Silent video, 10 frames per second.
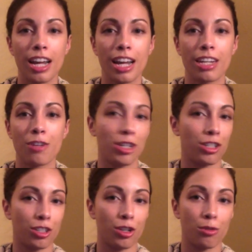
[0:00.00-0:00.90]
you can
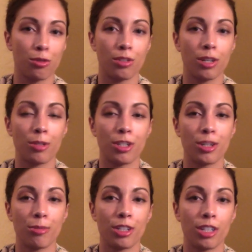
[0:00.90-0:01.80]
just go to
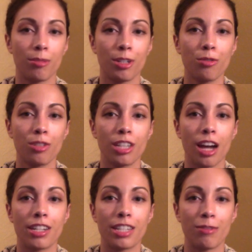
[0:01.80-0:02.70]

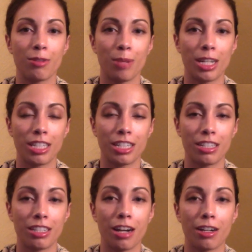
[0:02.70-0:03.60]

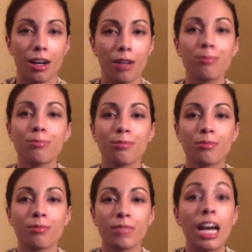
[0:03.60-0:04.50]
www.devonpinkston.com.
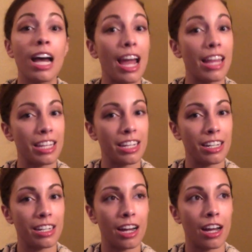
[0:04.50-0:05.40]
And
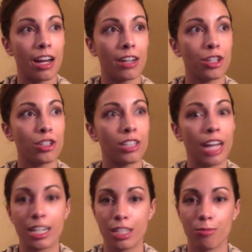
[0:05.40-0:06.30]
then another
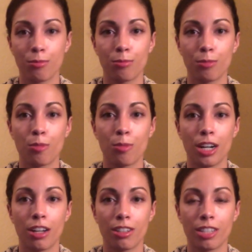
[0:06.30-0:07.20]
last little bit
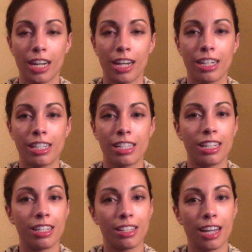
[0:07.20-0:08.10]
I'll say is
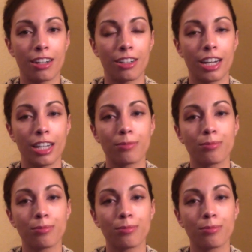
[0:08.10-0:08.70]
this Saturday,